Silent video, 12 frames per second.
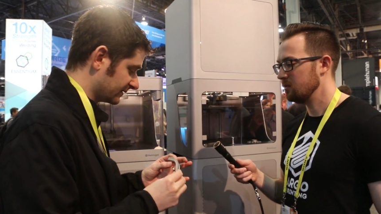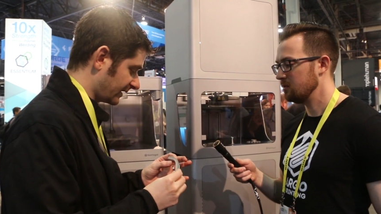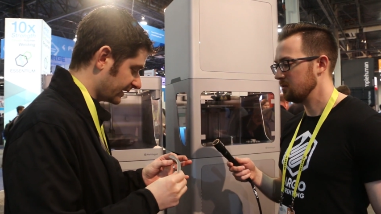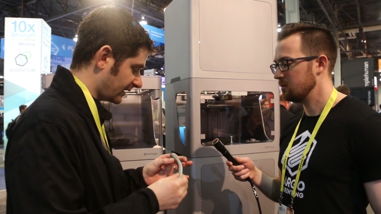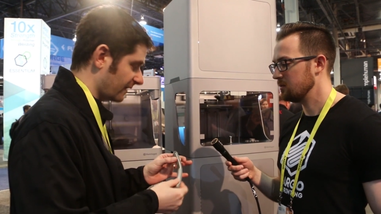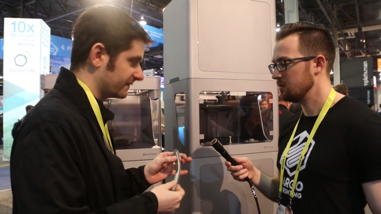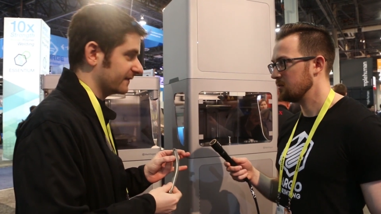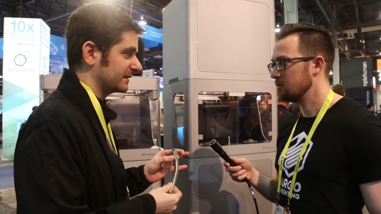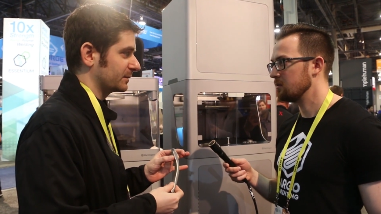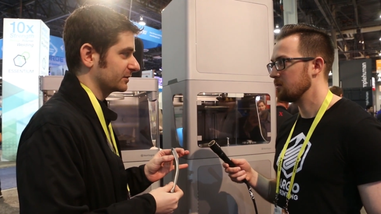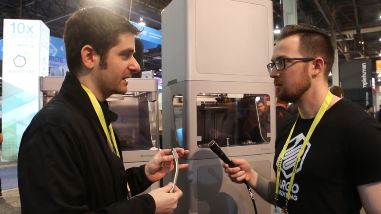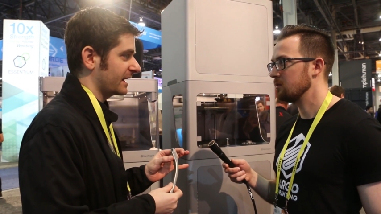Speaker 1: is like
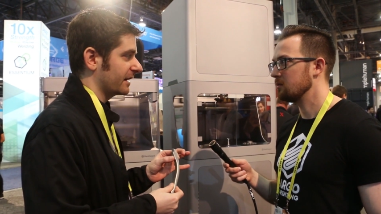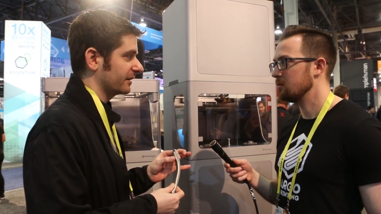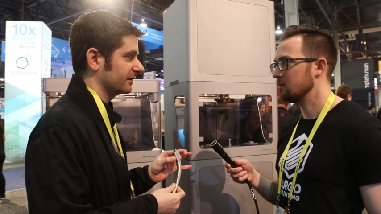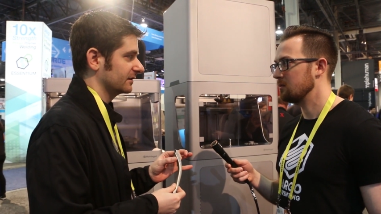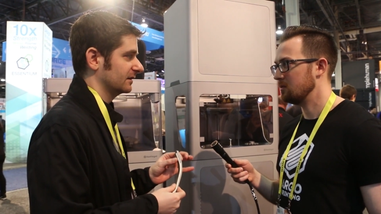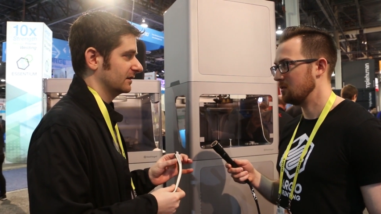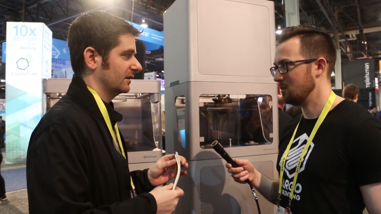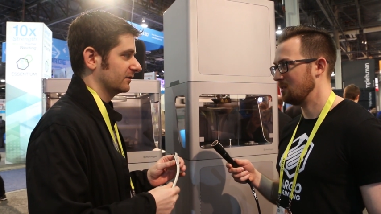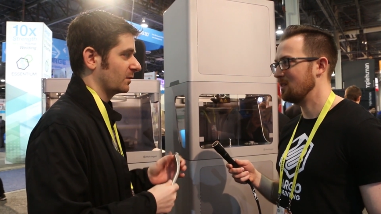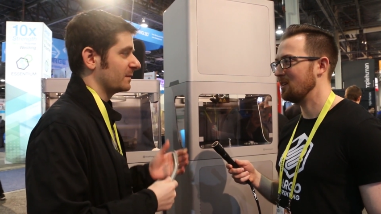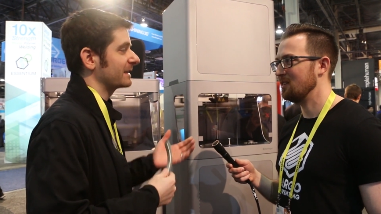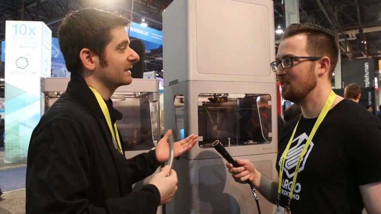50% air.
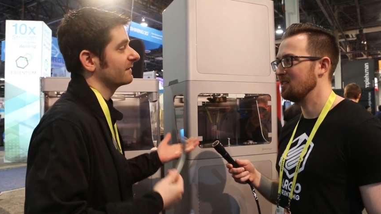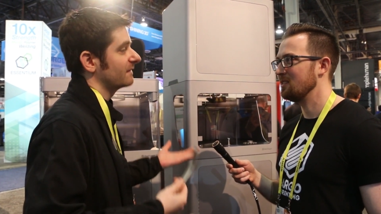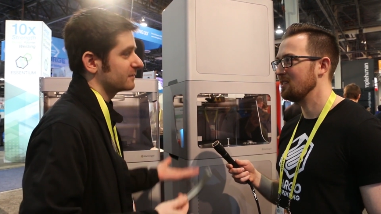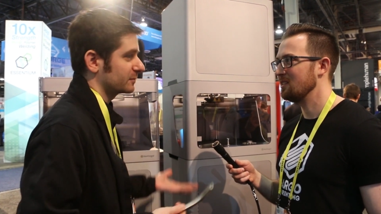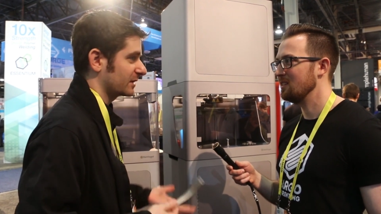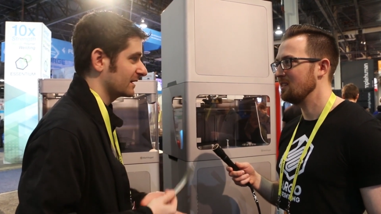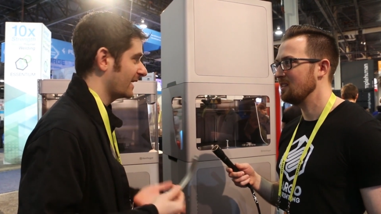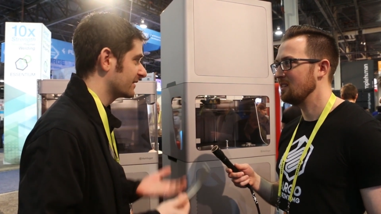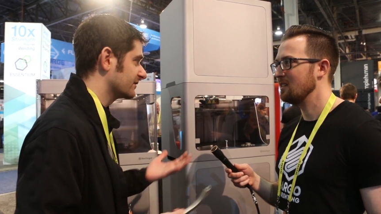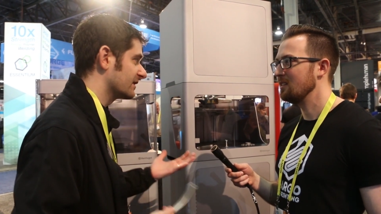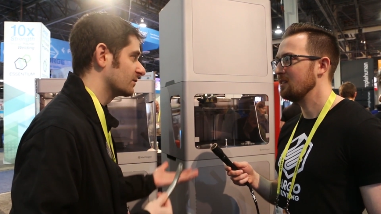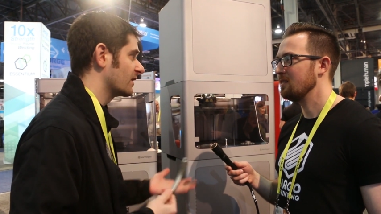We're making it 50%
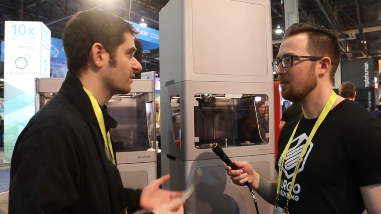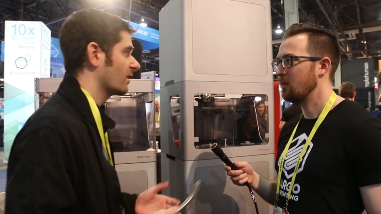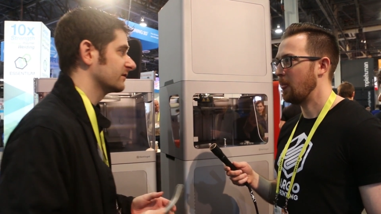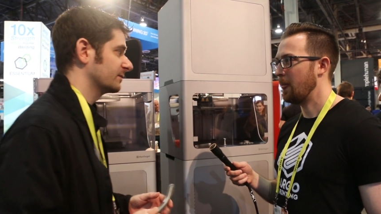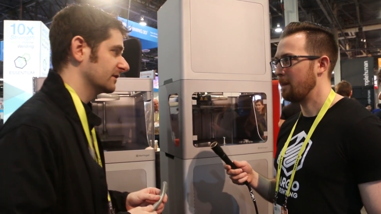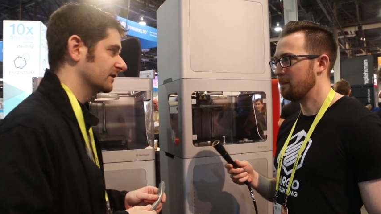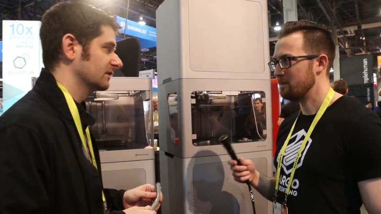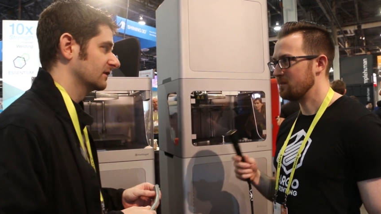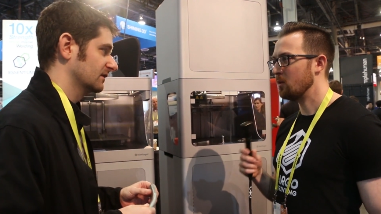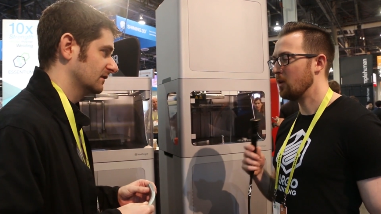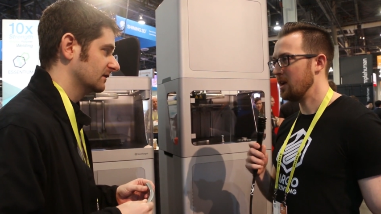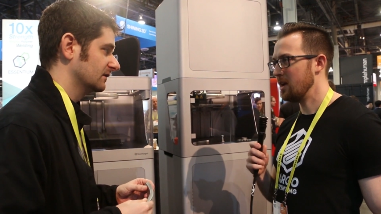lighter than it would otherwise be.
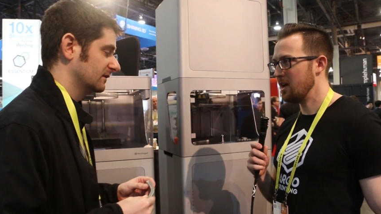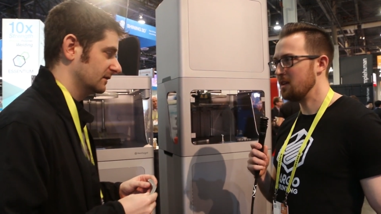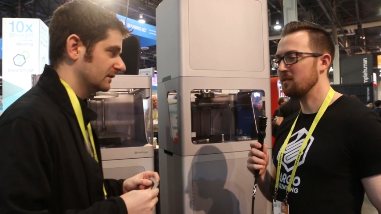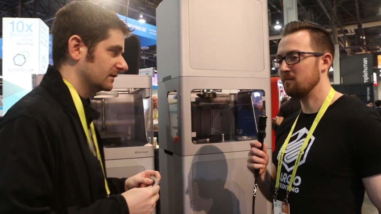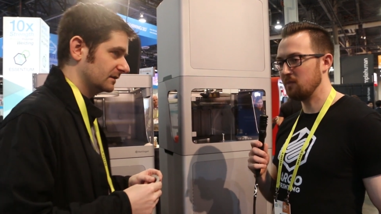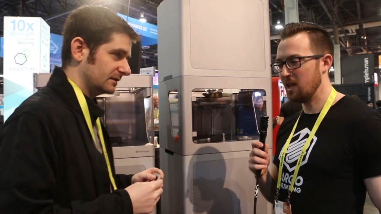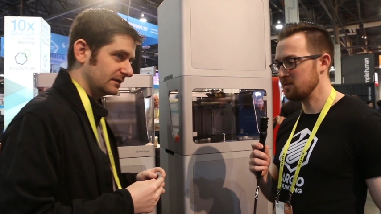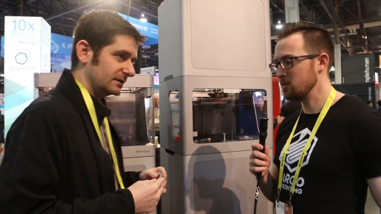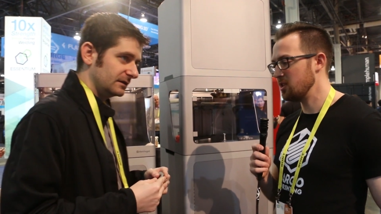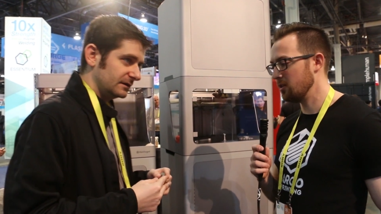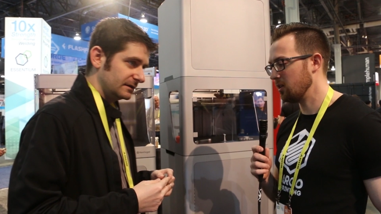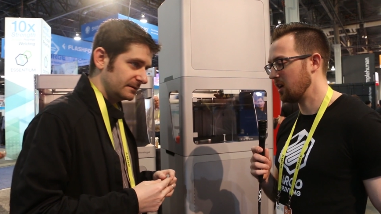
Speaker 2: Right, and less
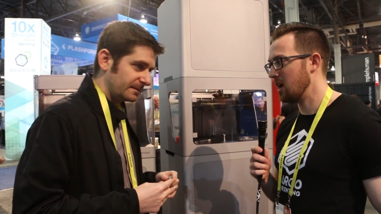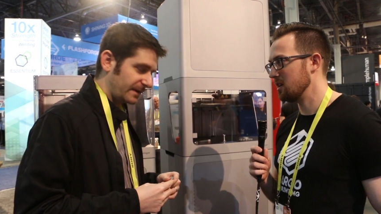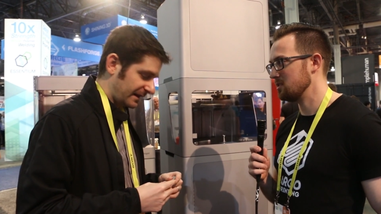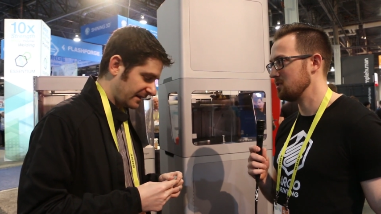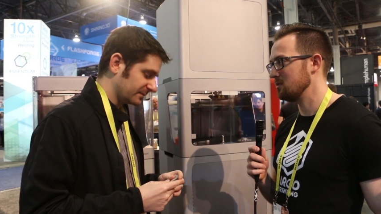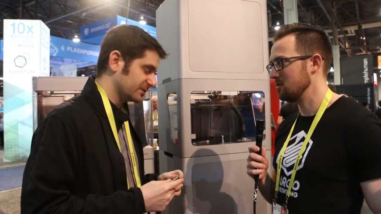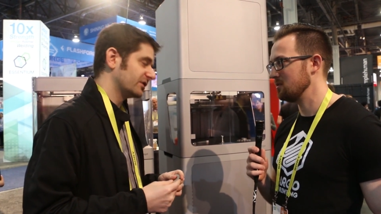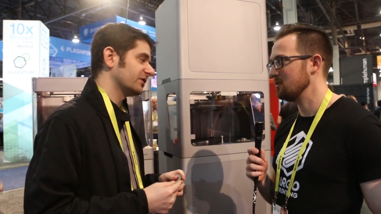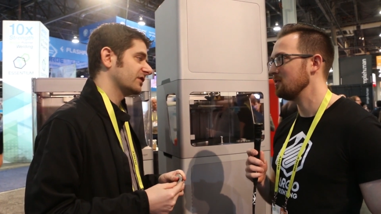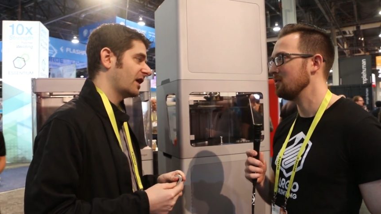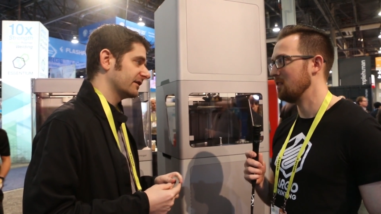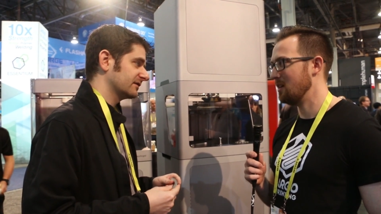material cost. Less
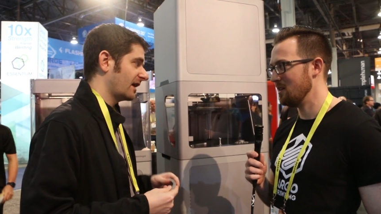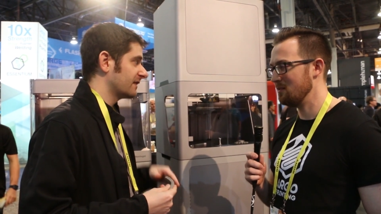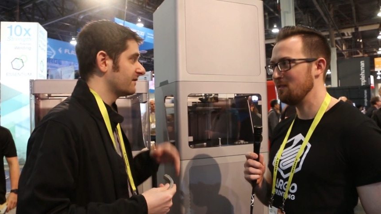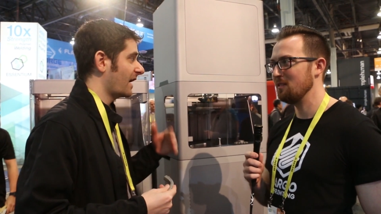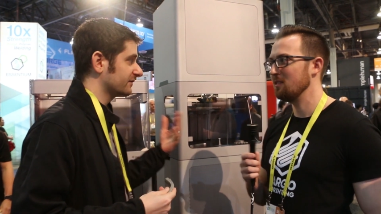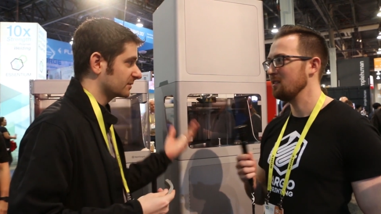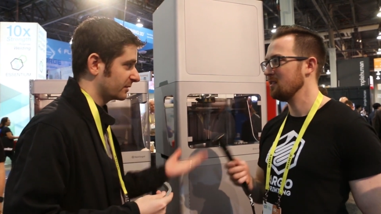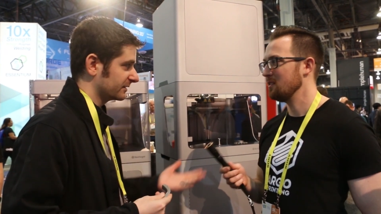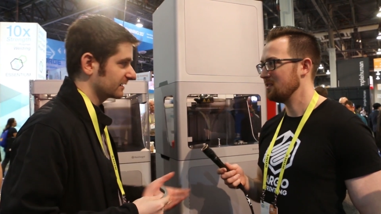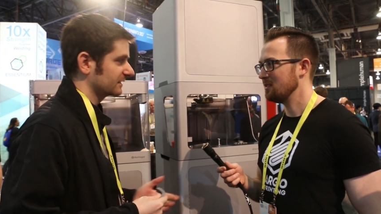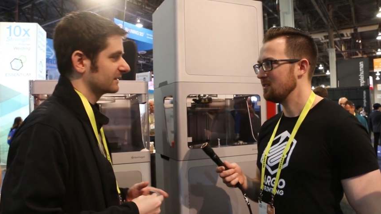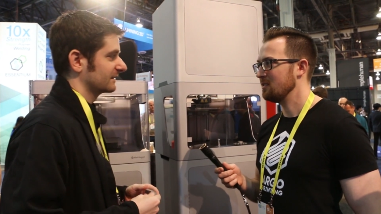material
Speaker 1: cost, right. And faster
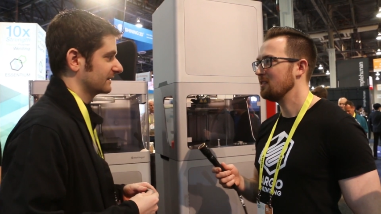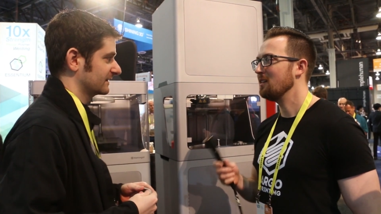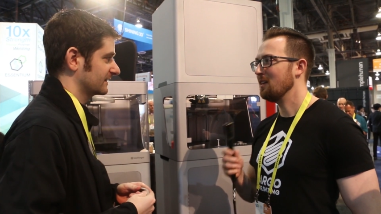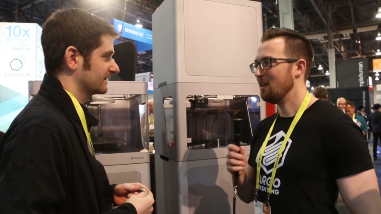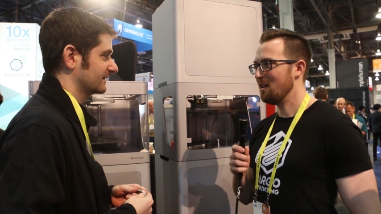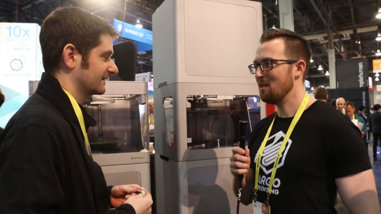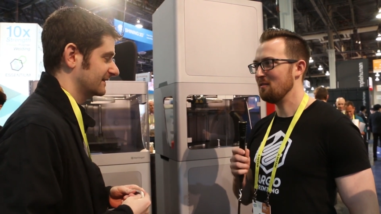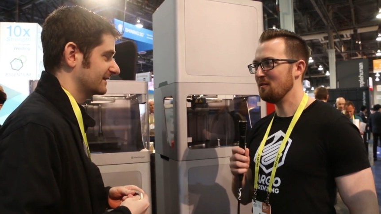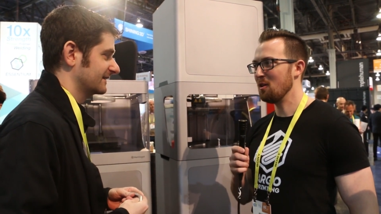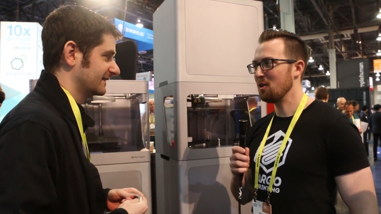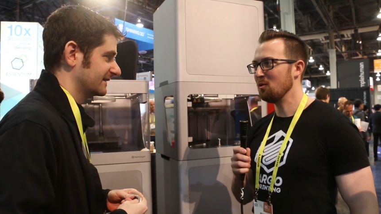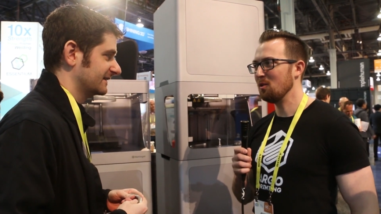printing.
Speaker 2: All right,
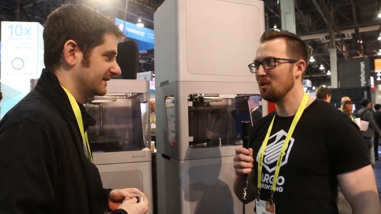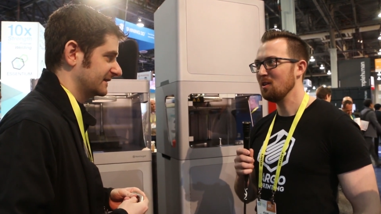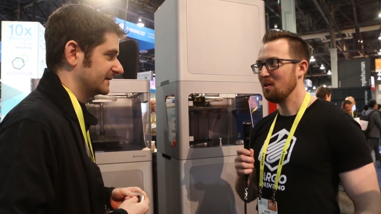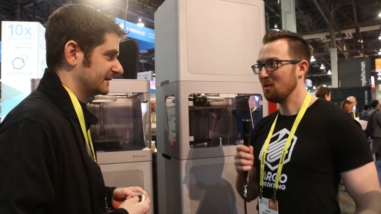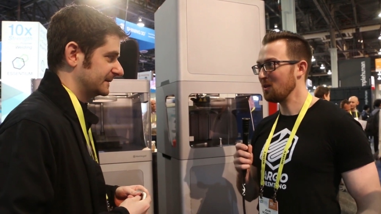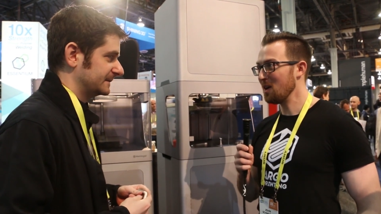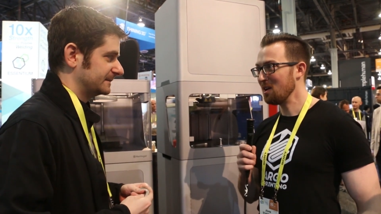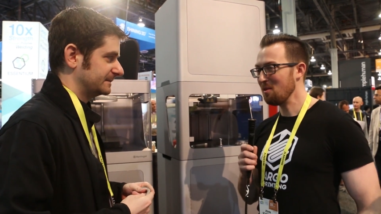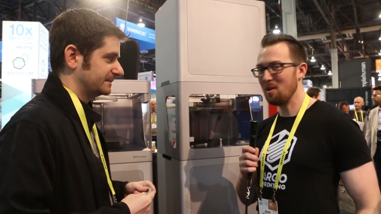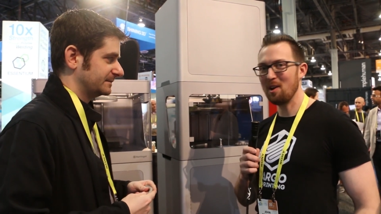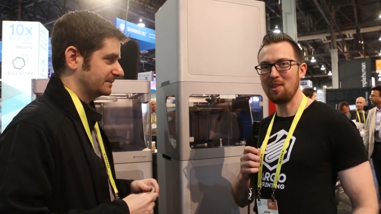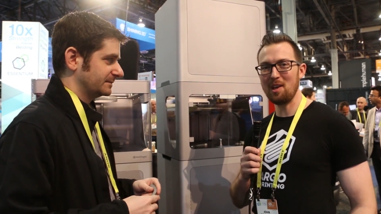very cool. Well, Greg, I
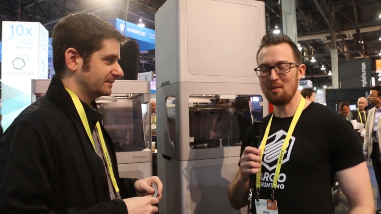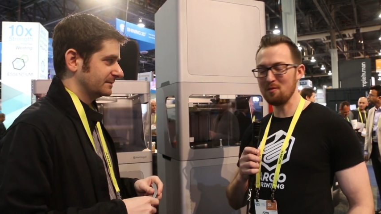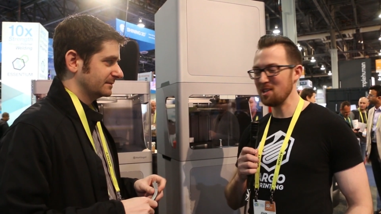want to thank you for